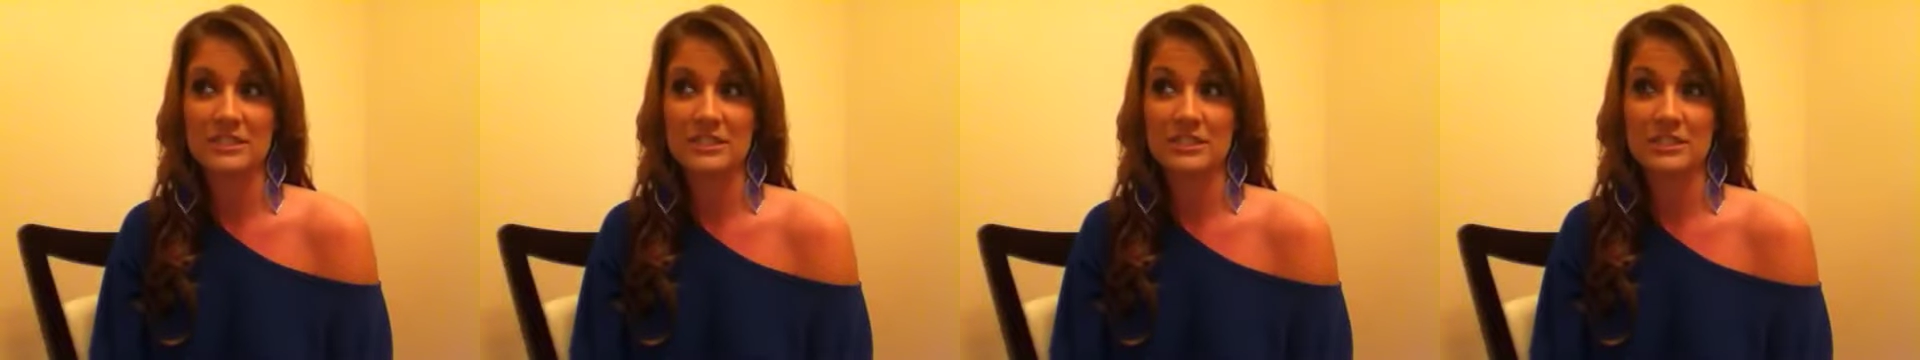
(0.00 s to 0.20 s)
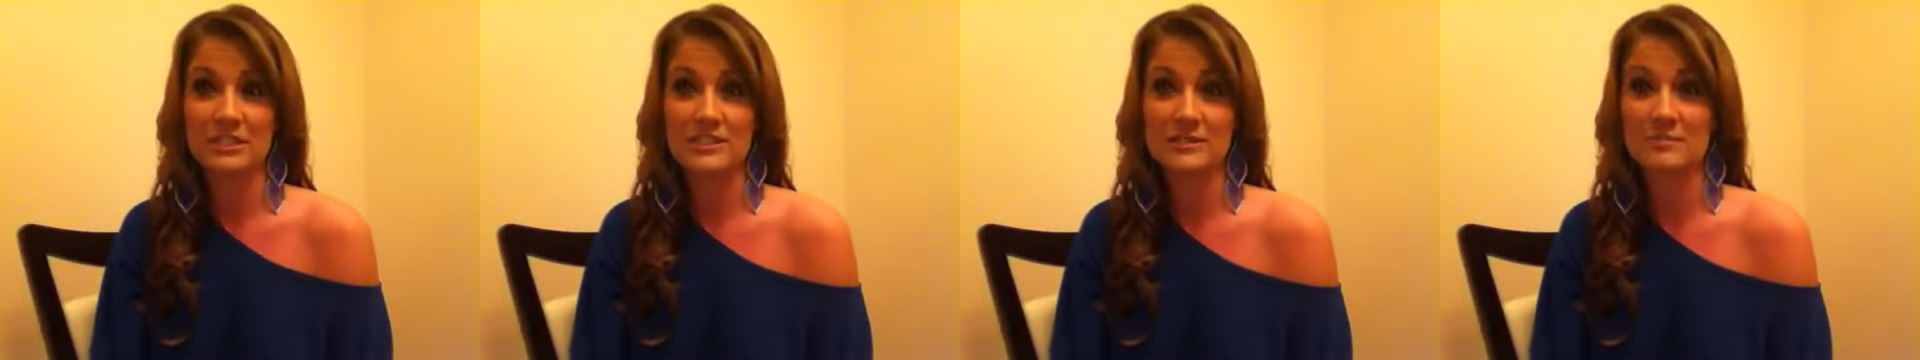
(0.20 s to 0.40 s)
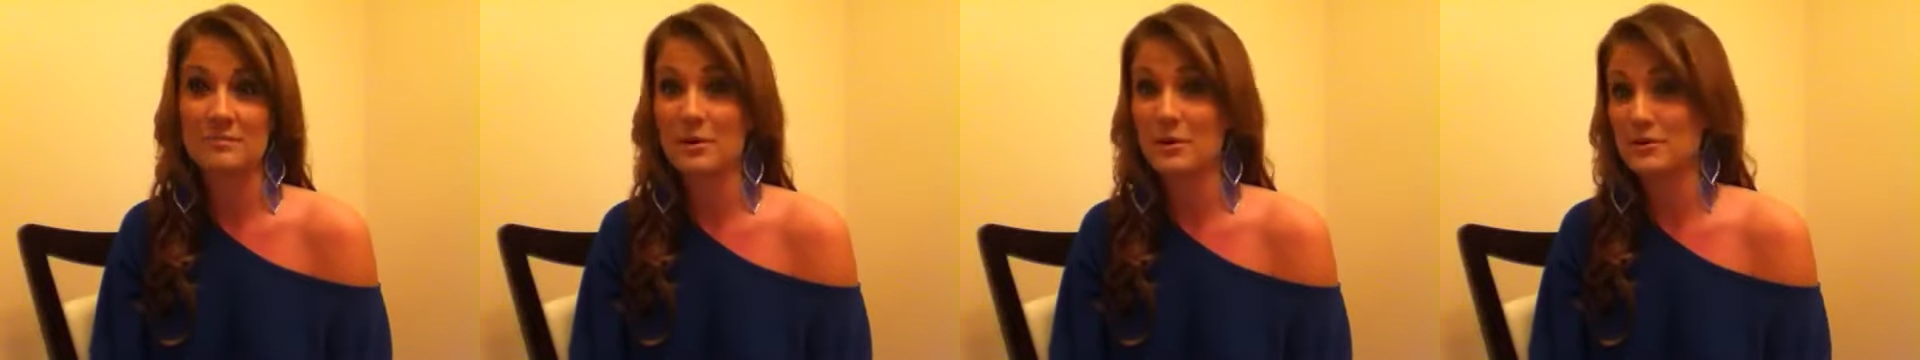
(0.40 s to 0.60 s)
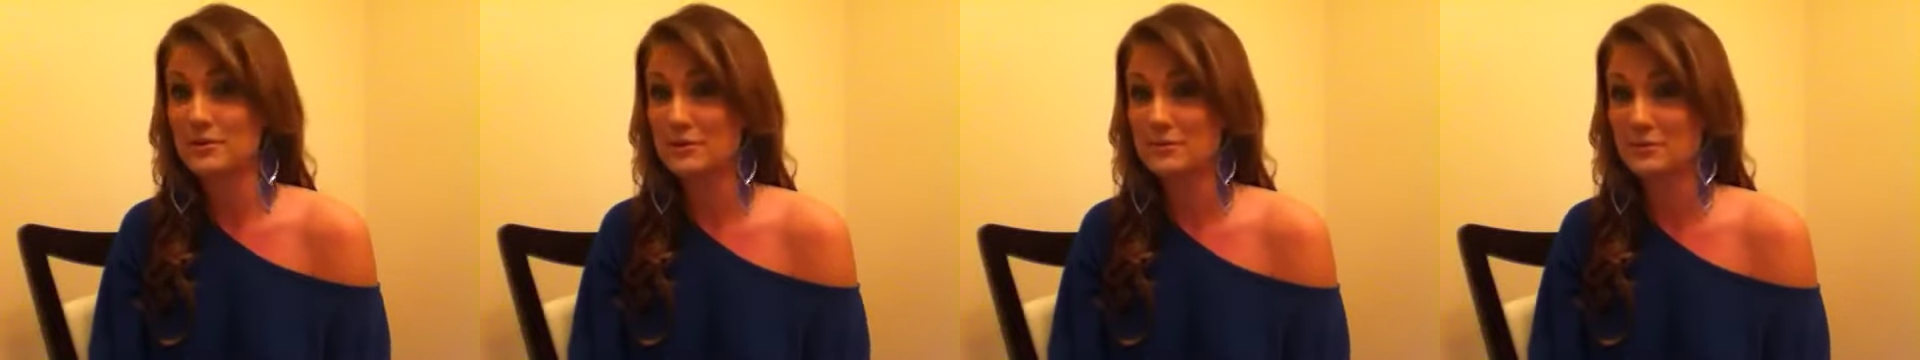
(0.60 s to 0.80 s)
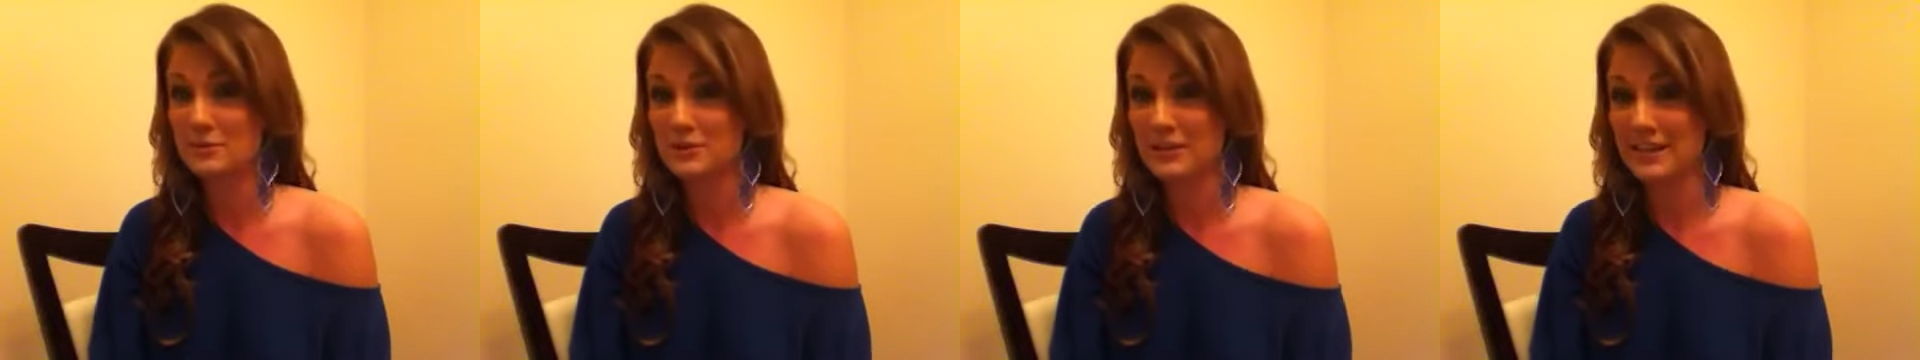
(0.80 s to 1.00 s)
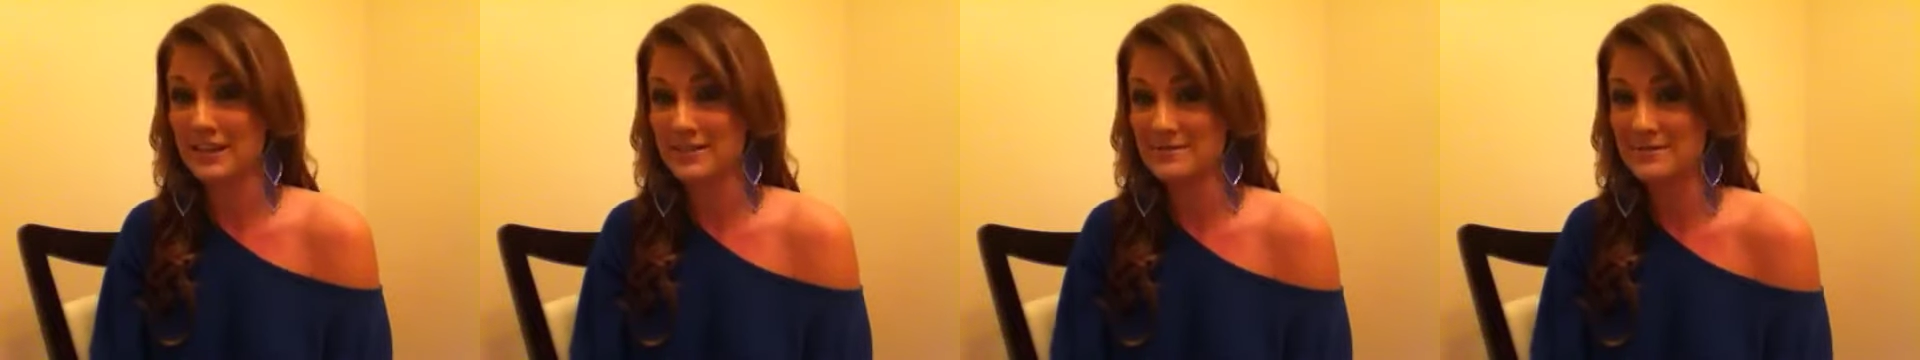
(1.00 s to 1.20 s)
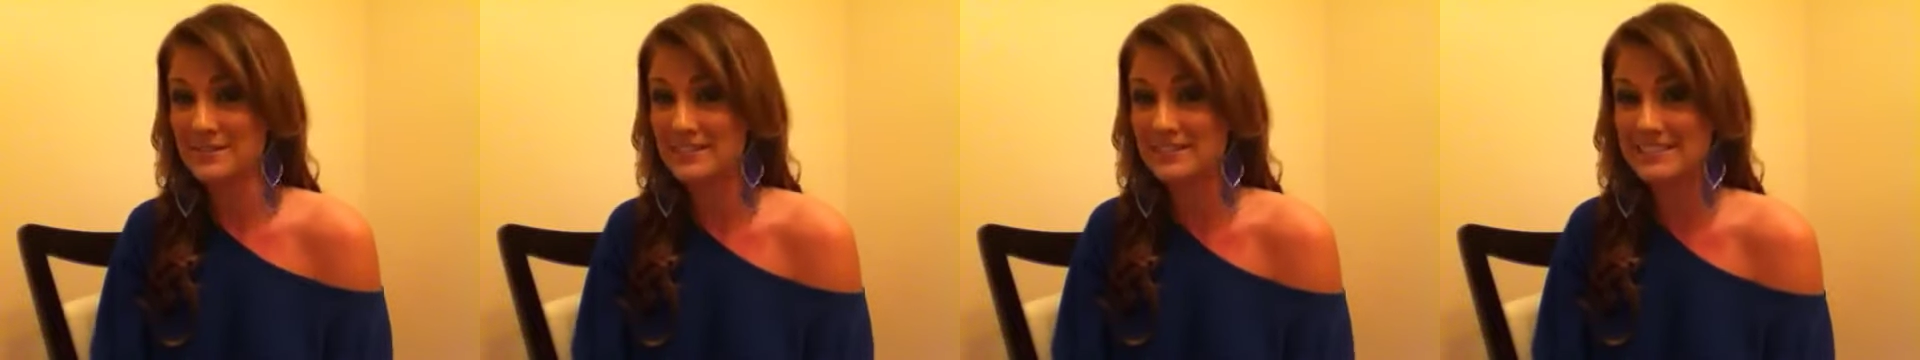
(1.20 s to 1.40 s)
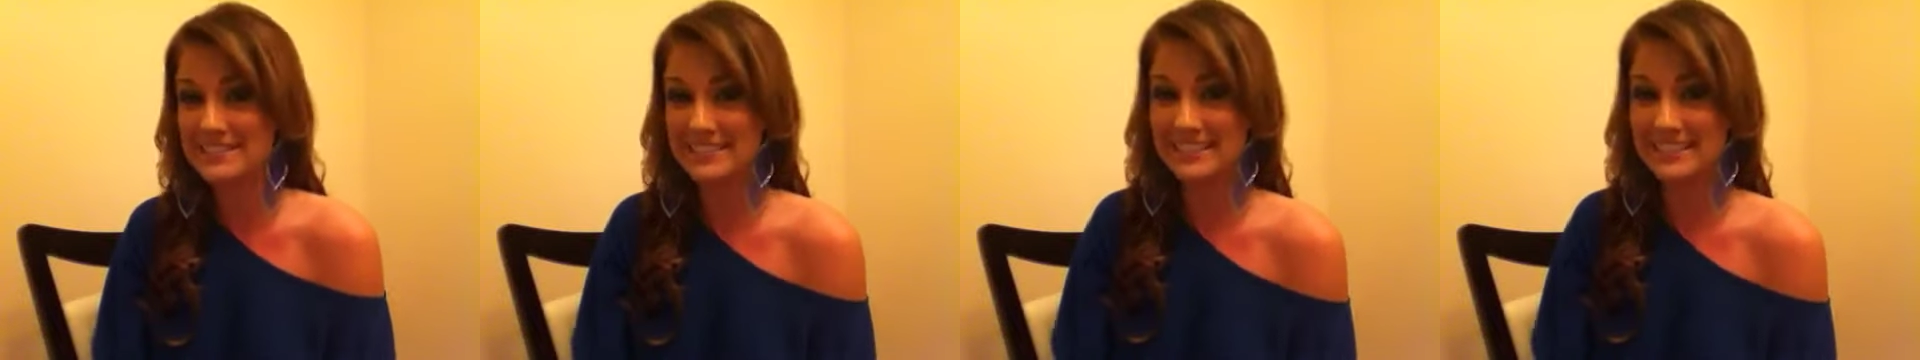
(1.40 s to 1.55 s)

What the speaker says: disposable cameras,